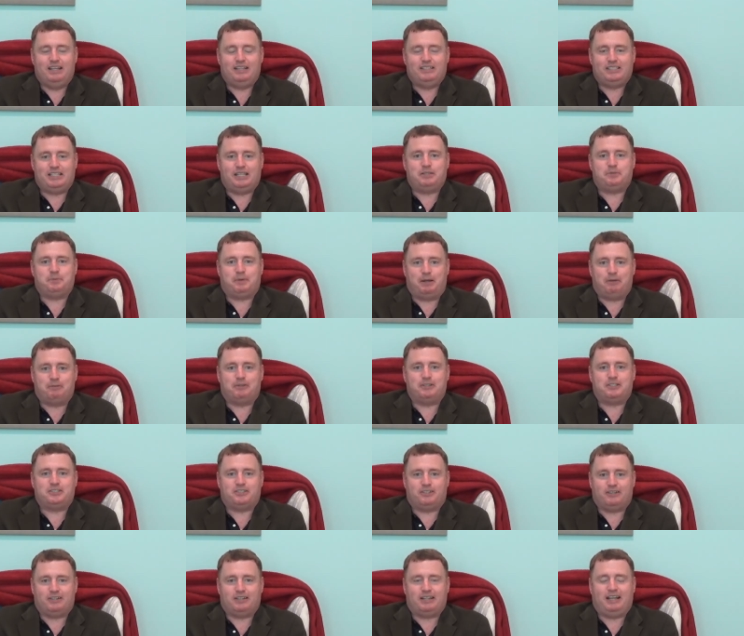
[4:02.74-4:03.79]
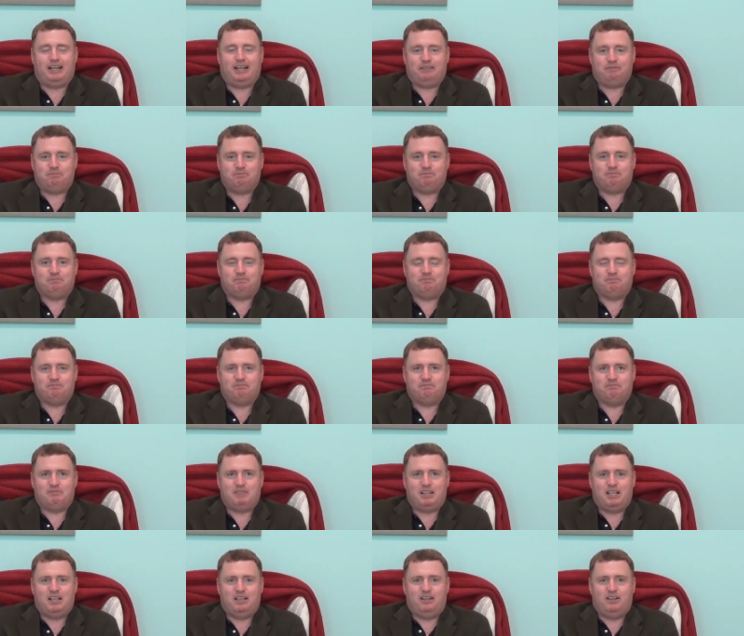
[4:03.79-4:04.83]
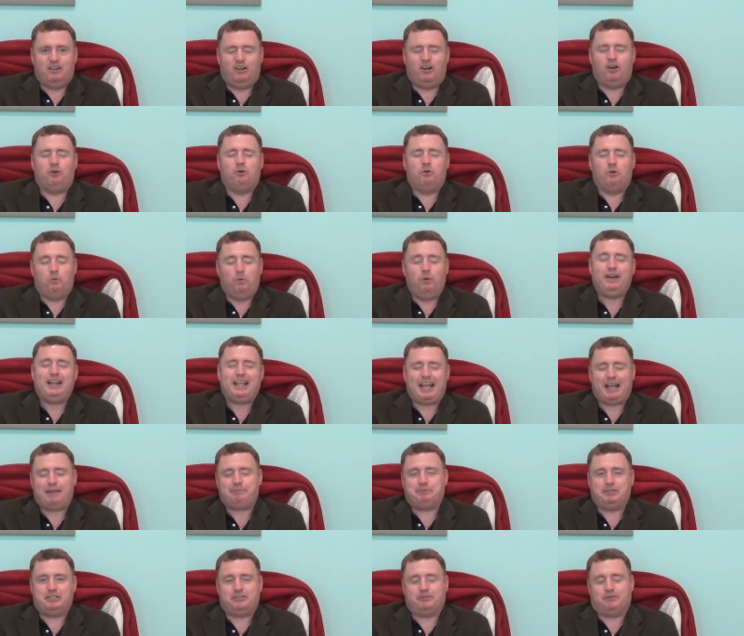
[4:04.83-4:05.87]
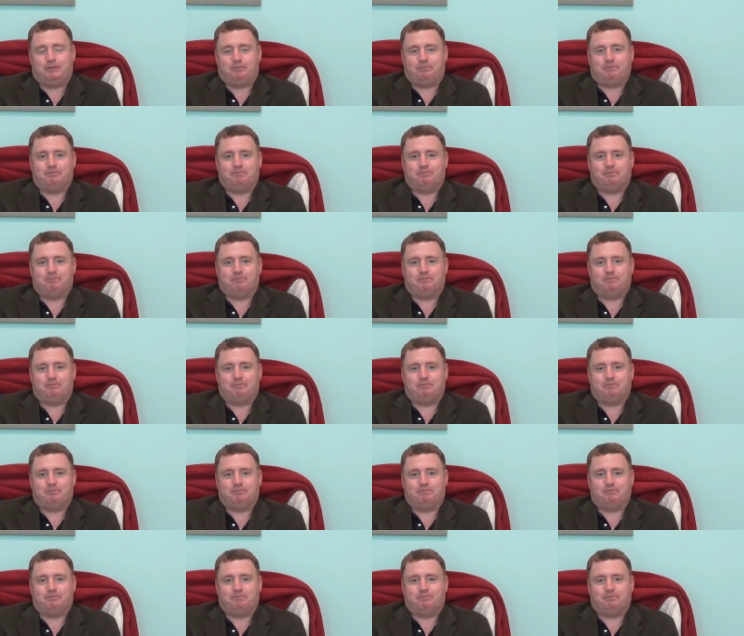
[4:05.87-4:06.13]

James Bond will return, huh? Oh, what happened to him?